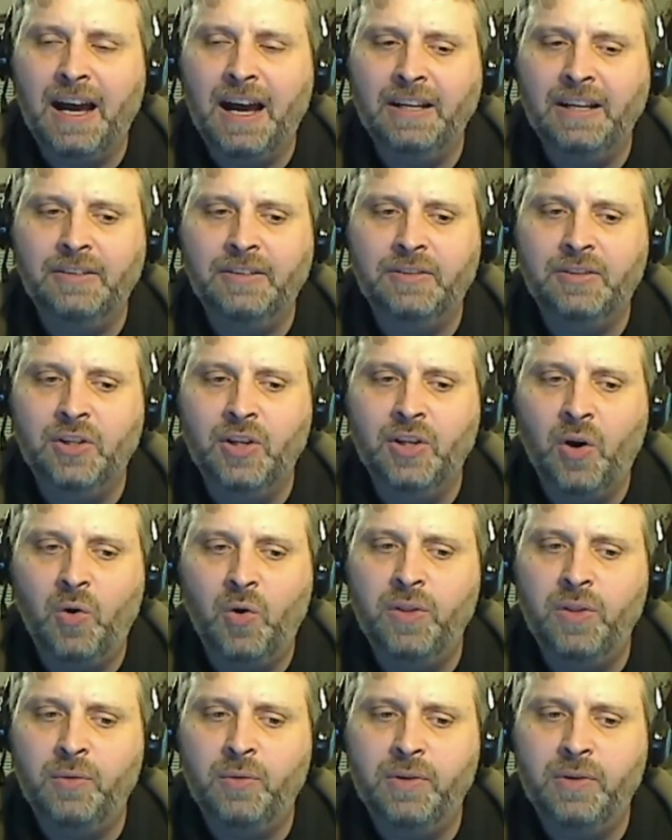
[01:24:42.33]
uh, I
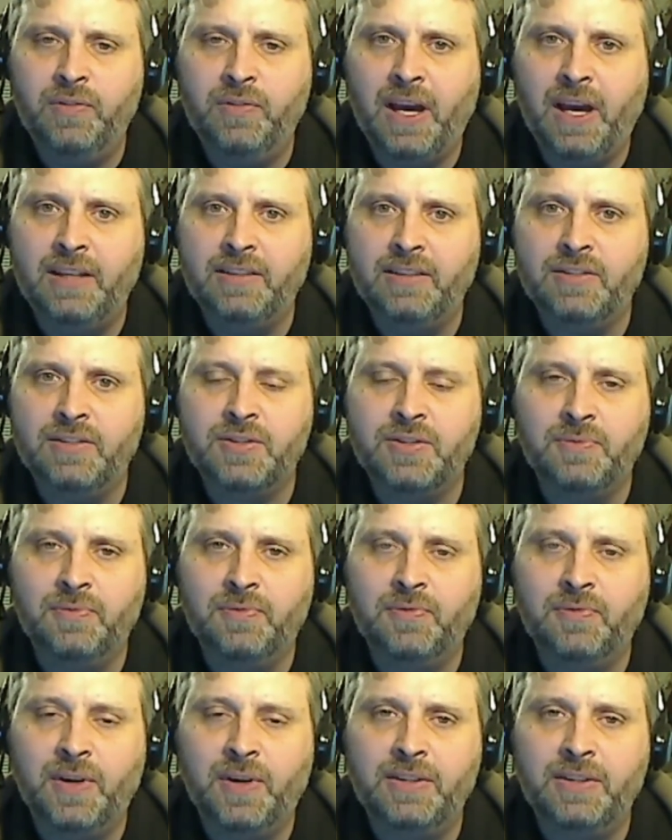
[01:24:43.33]
know that we've gotten
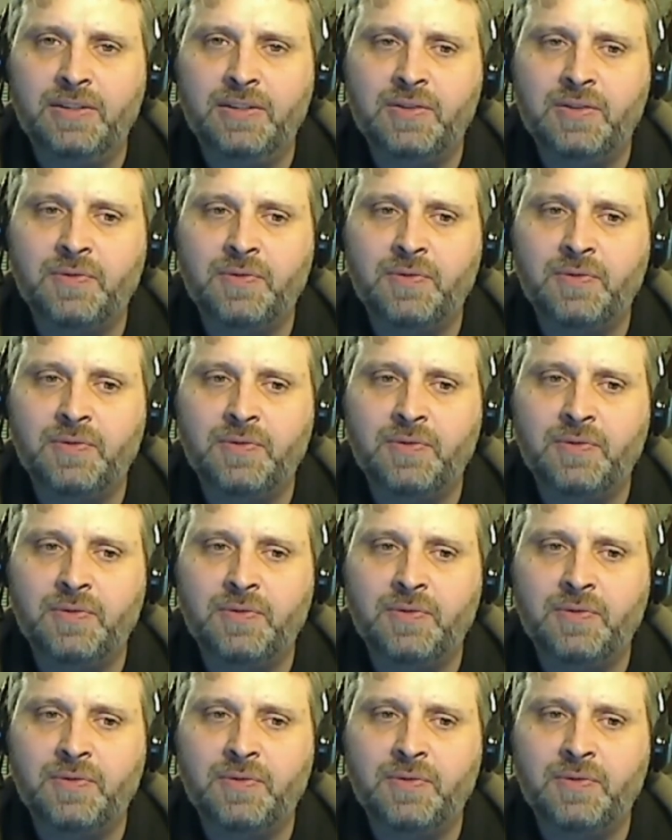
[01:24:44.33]
some friends